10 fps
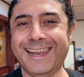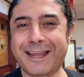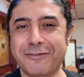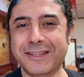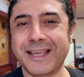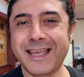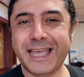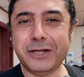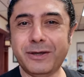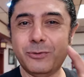I love it.
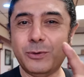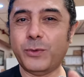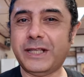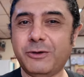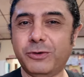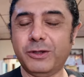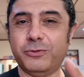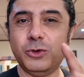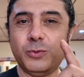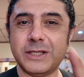Anyway, we're waiting for the
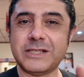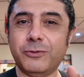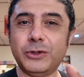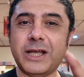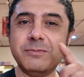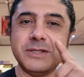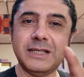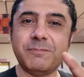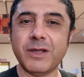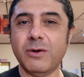food. Once the food comes
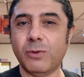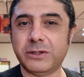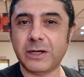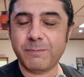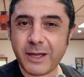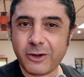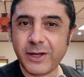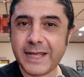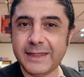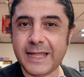in, we'll turn back
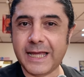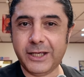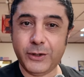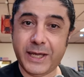on and uh, you